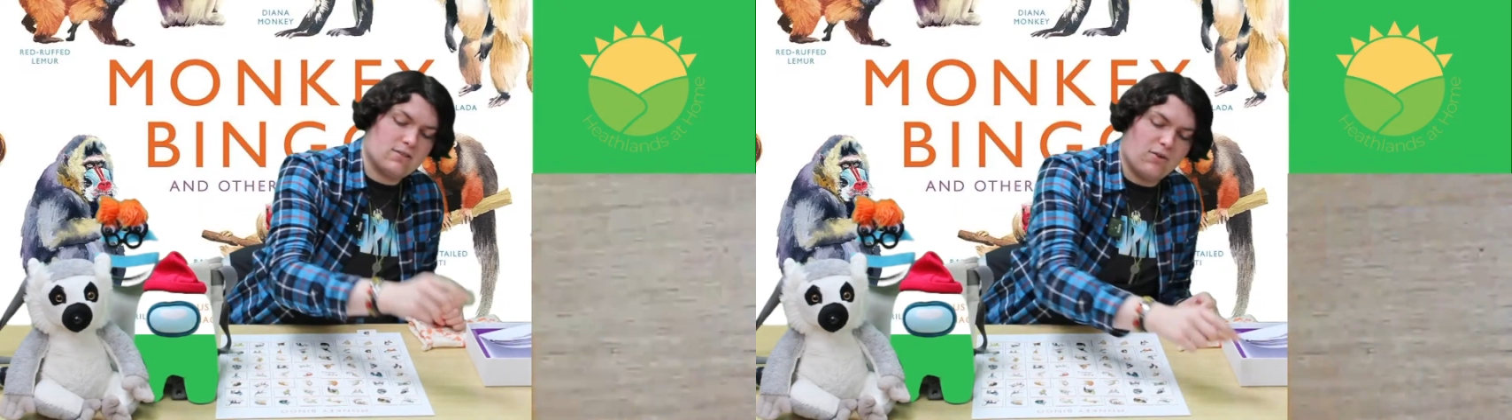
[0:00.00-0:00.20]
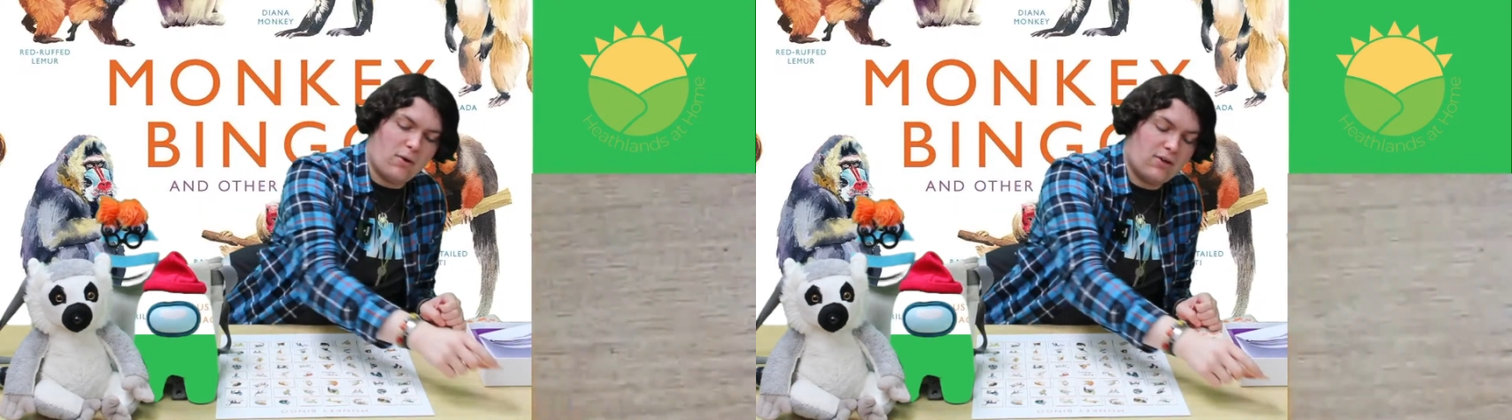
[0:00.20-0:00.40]

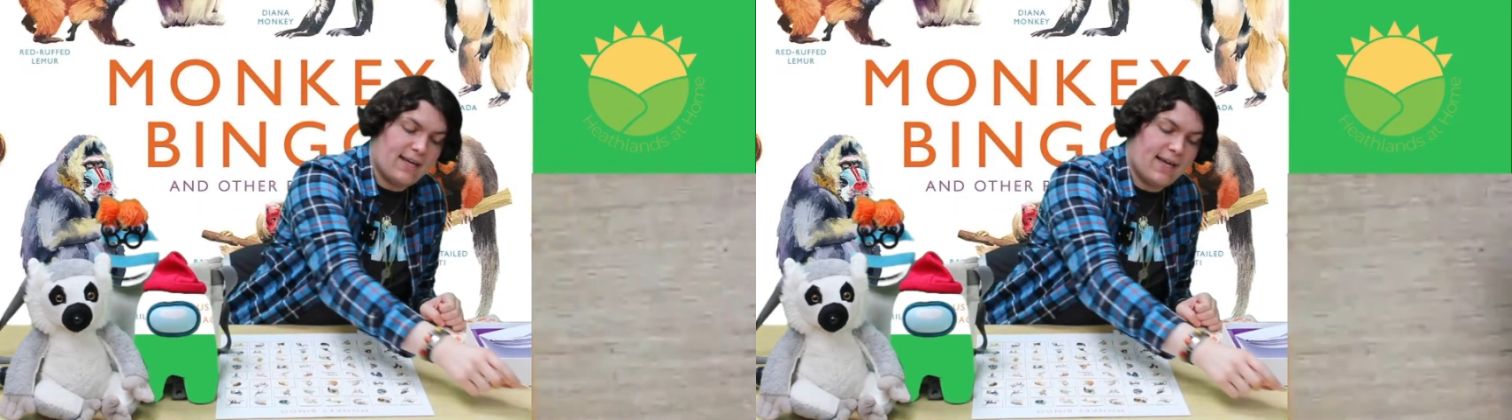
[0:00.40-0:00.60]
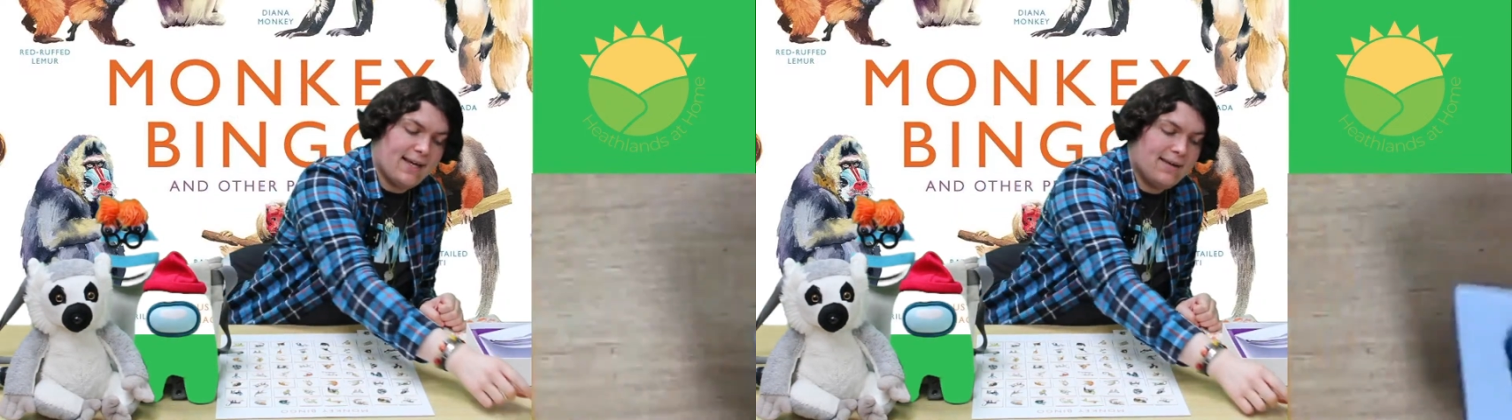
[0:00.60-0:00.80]
of
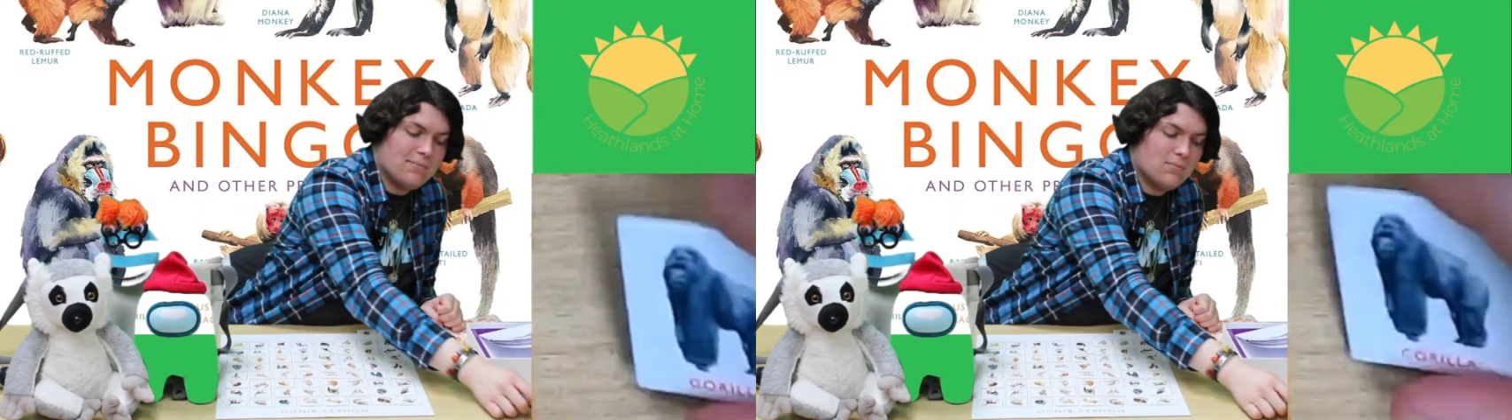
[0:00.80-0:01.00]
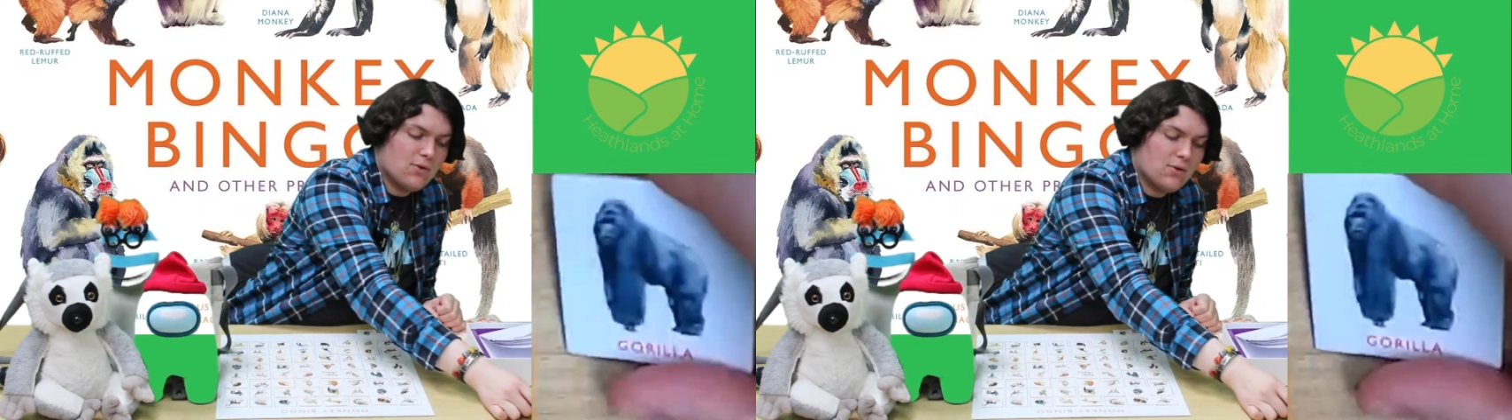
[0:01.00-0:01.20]
monkey,
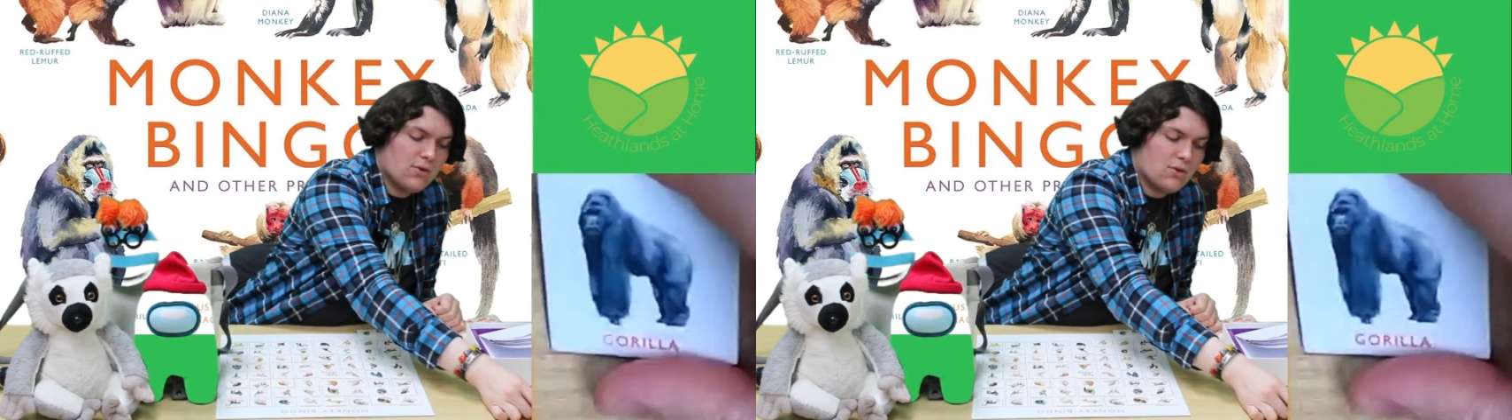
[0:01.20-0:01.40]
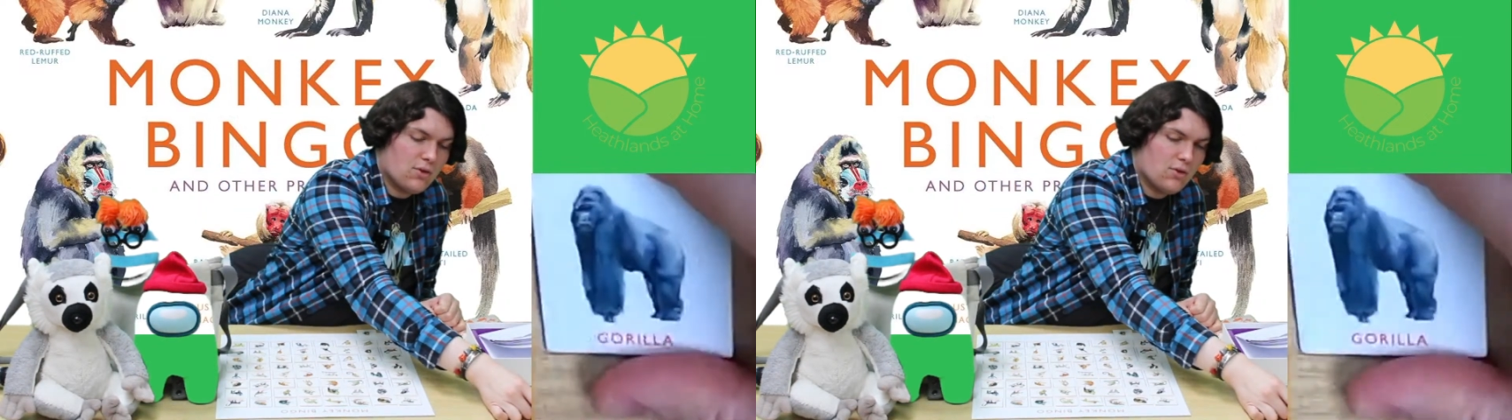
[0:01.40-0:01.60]

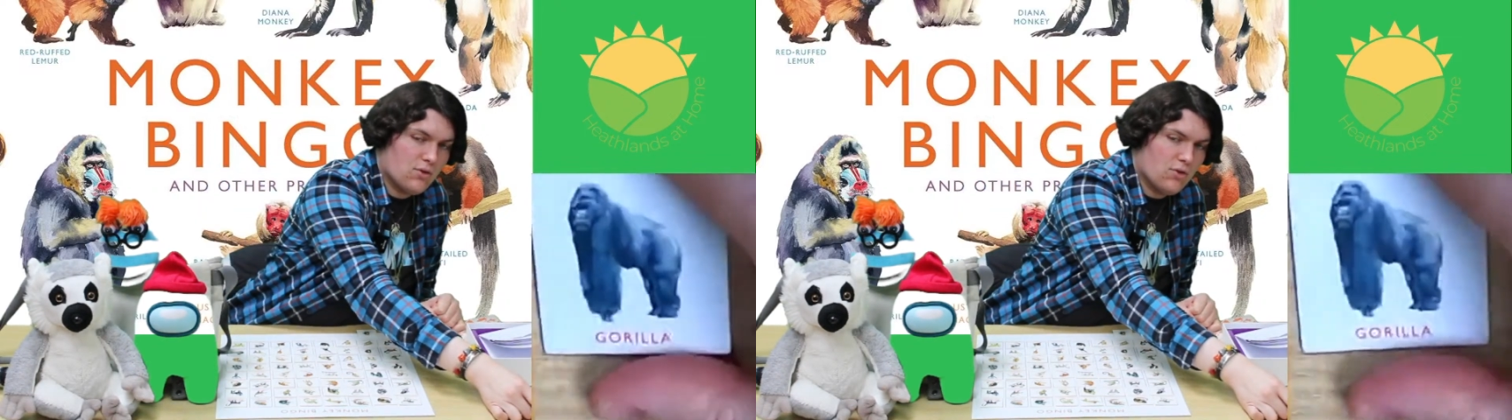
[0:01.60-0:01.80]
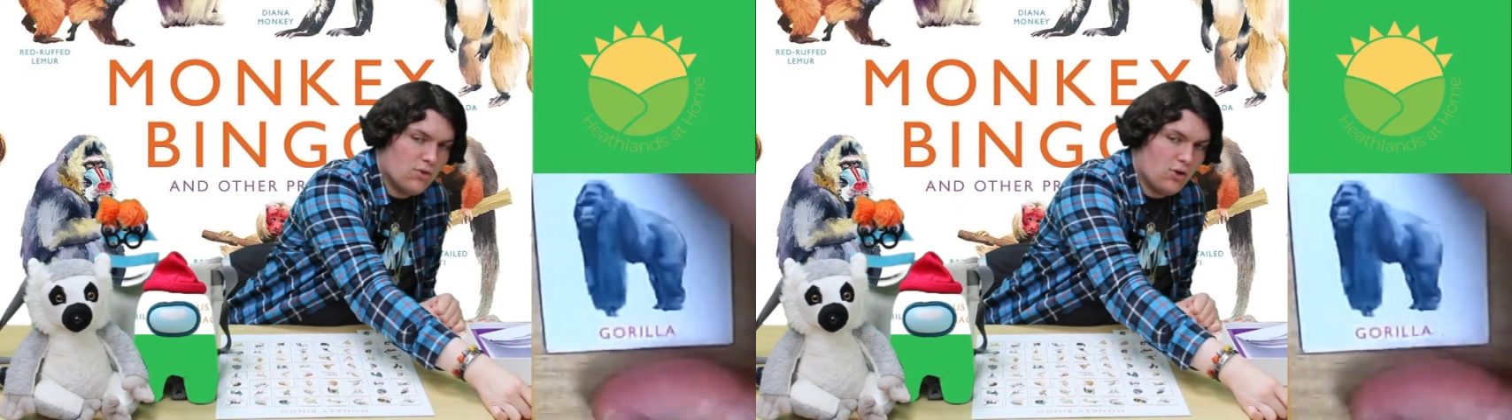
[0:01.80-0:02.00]

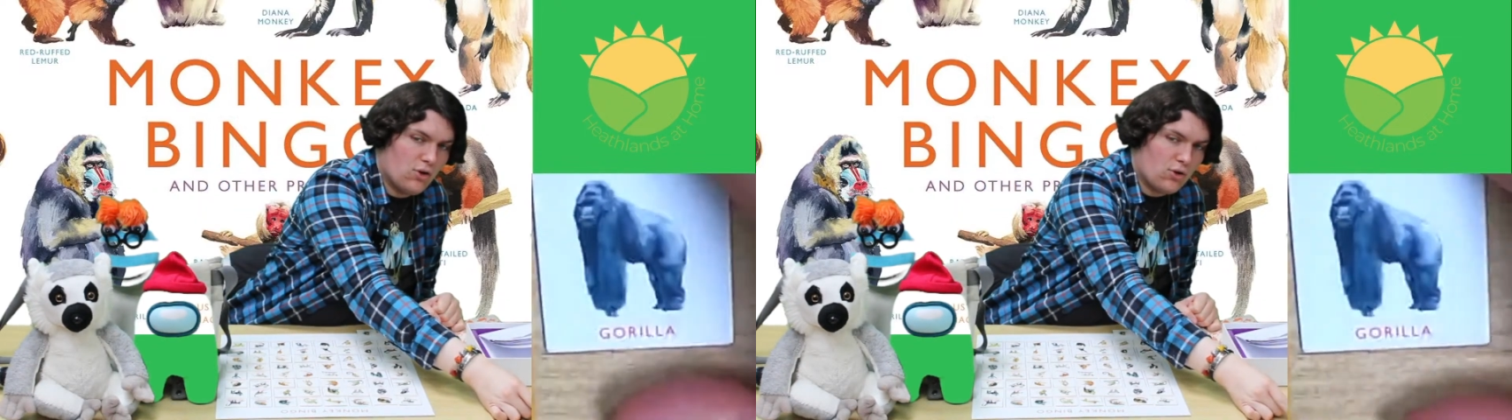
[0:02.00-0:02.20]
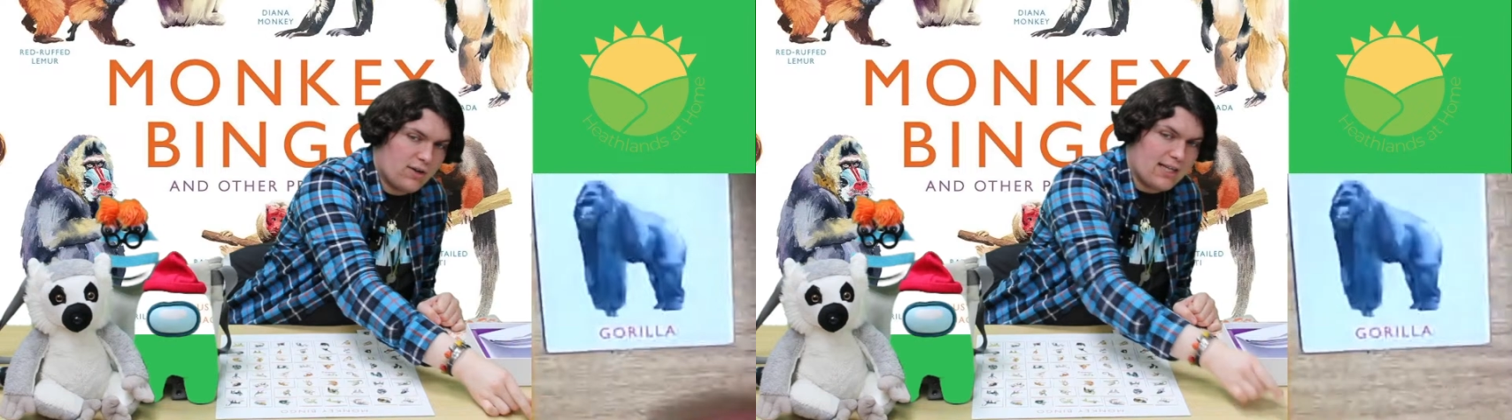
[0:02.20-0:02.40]
the
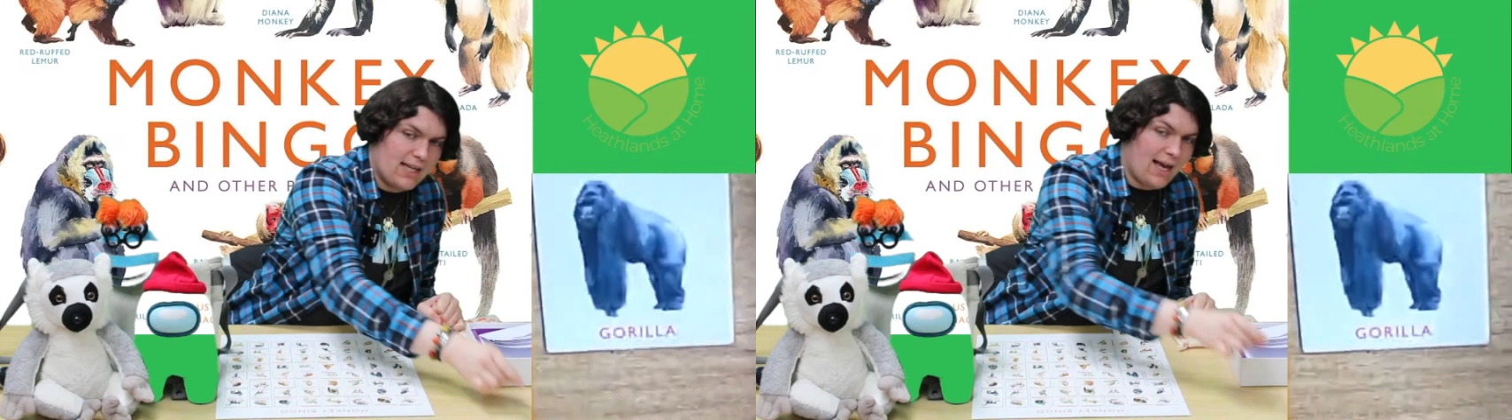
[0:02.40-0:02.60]
gorilla.